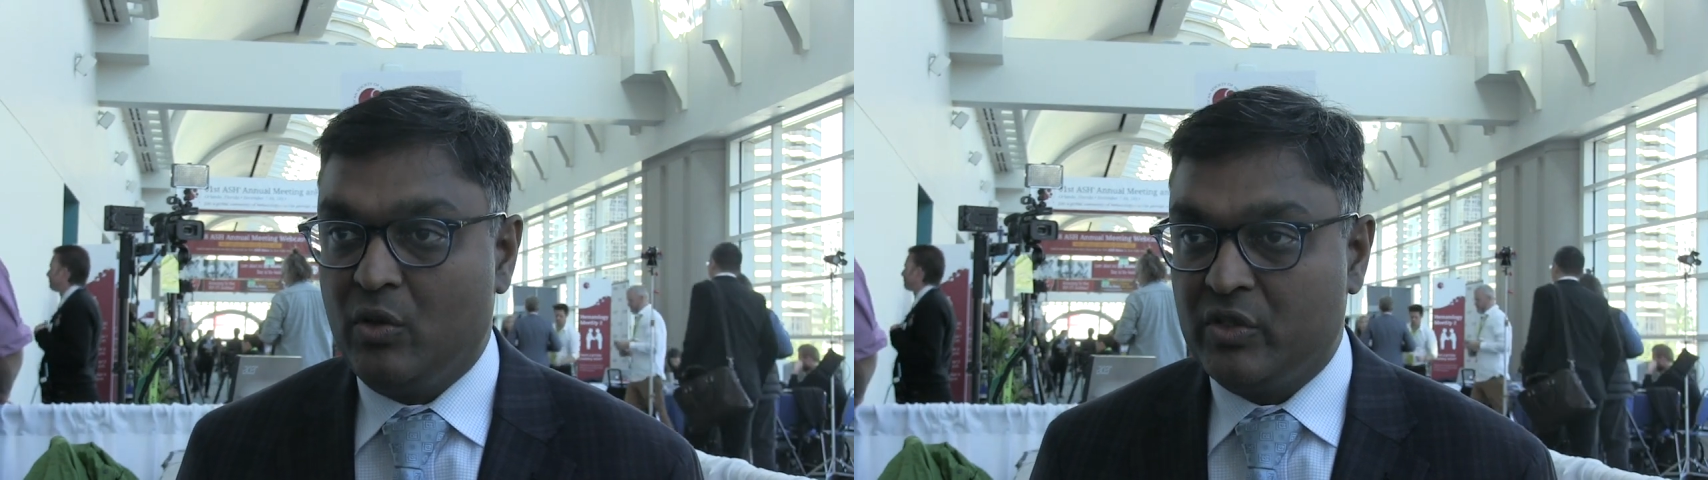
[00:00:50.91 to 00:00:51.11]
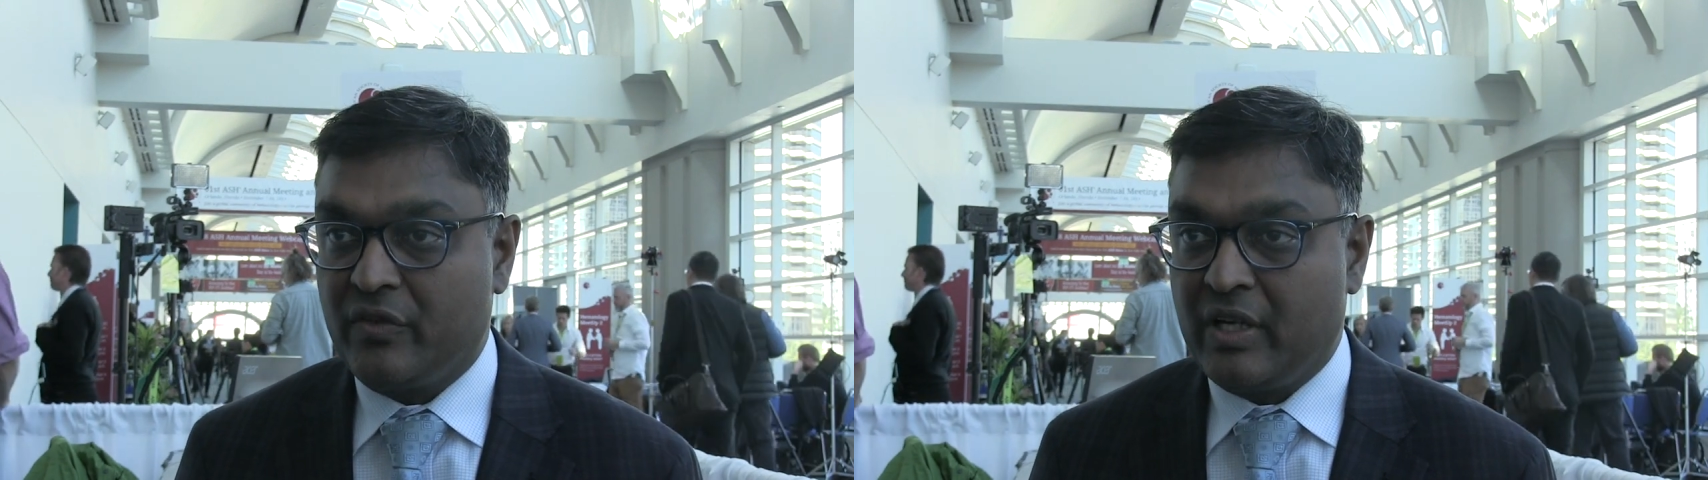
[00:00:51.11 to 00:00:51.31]

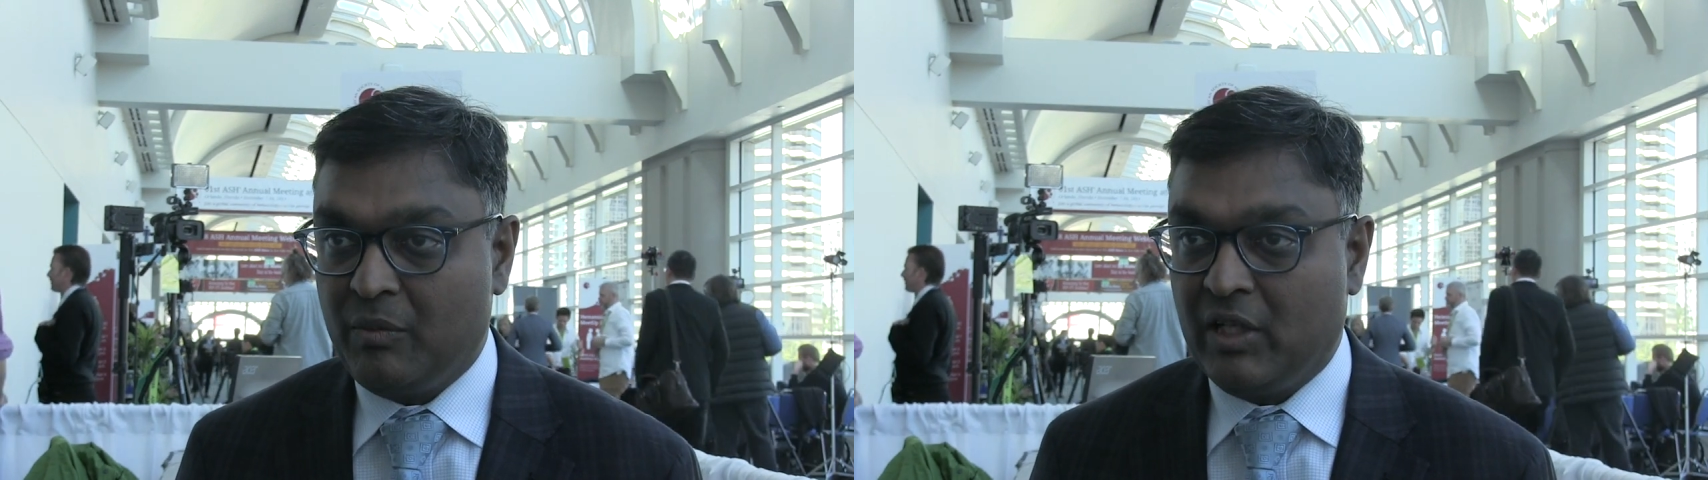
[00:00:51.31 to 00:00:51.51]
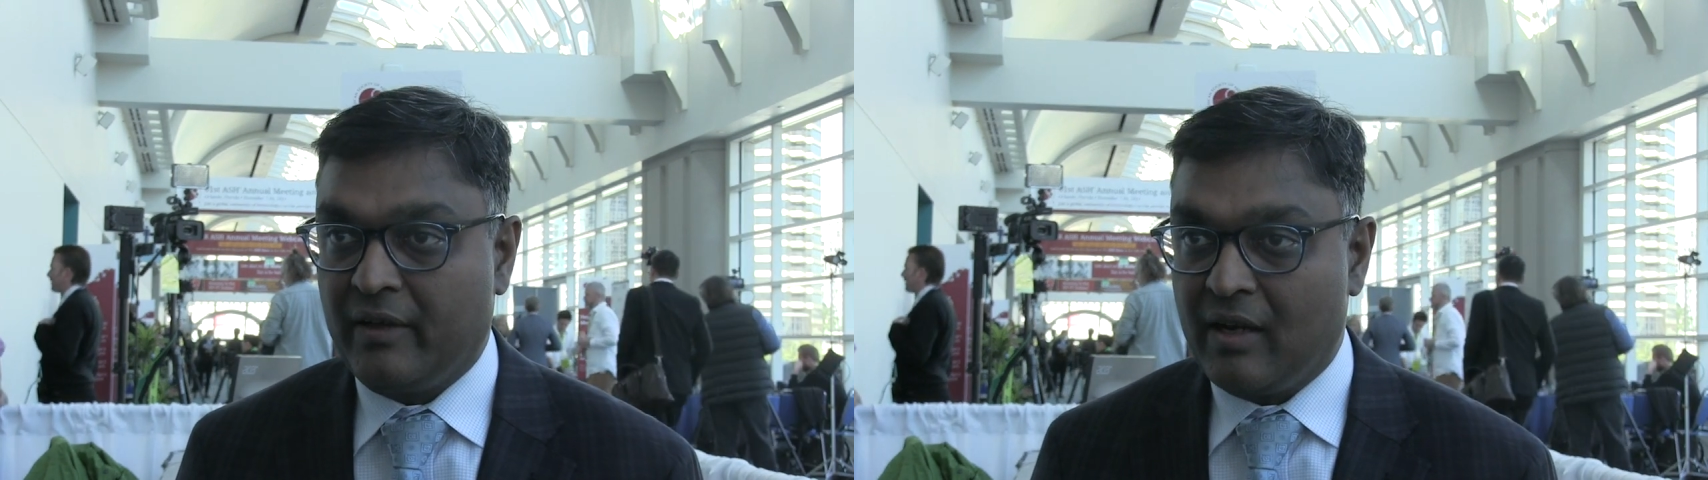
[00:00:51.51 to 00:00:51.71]
dose of
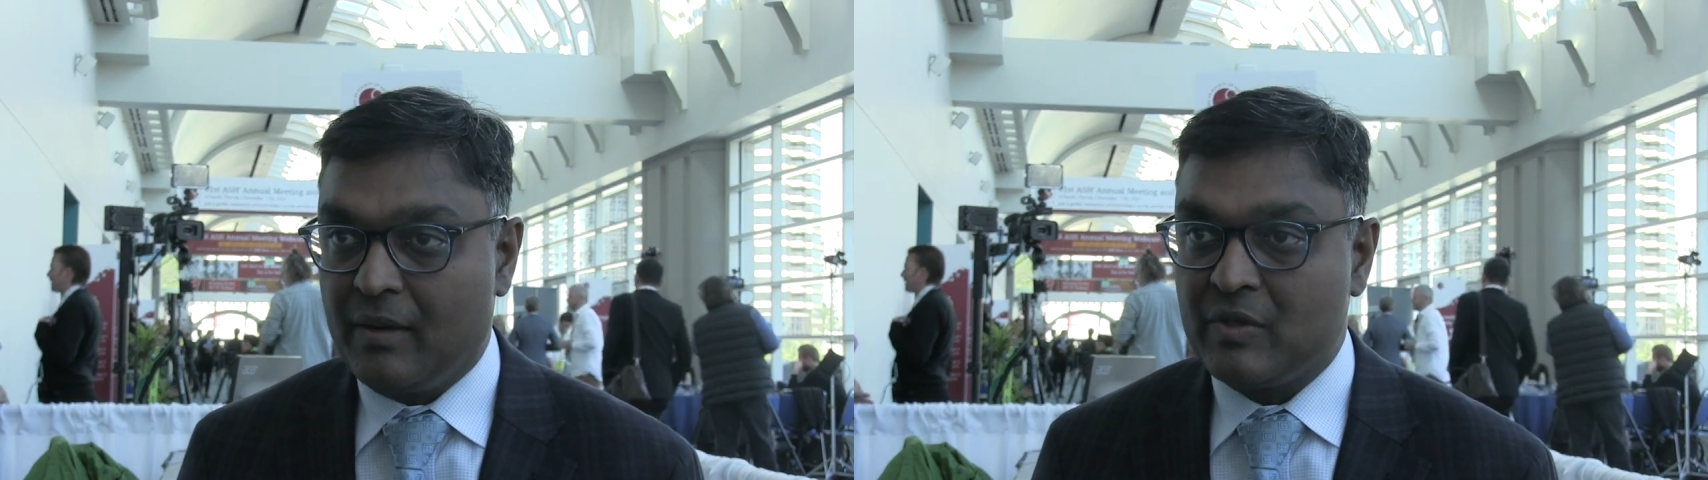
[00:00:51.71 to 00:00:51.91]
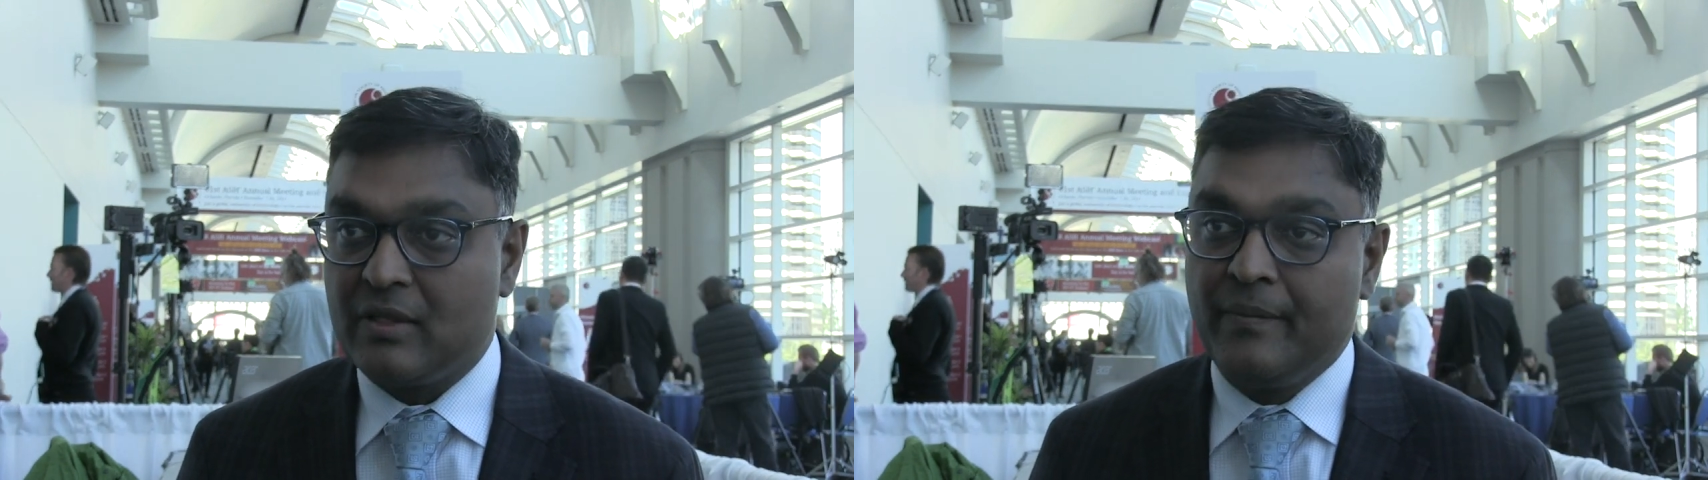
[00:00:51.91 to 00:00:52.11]
10
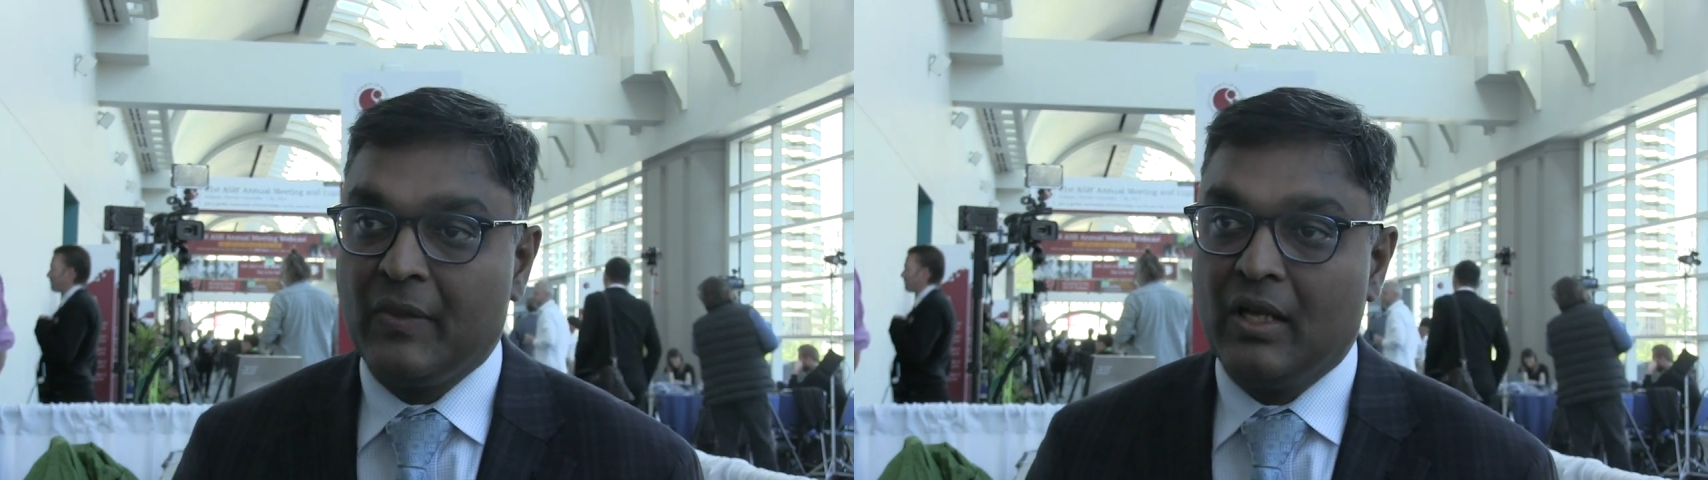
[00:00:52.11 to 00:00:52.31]
milligrams